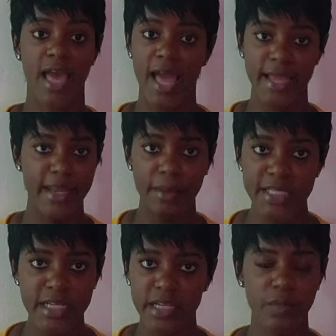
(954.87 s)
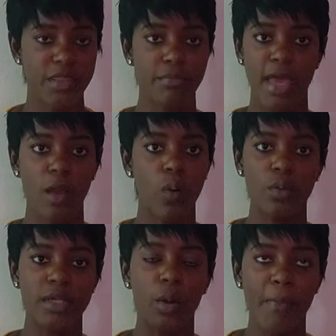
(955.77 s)
and I'm dealing with my
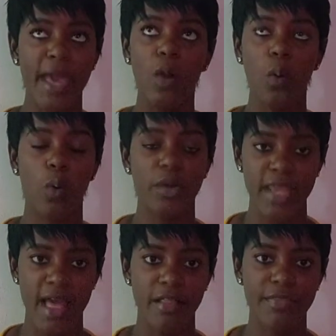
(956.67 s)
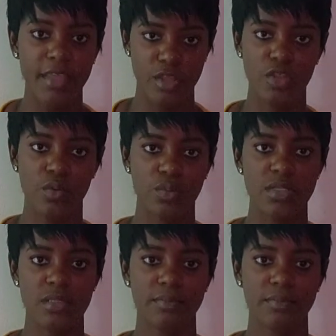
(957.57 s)
own health issues.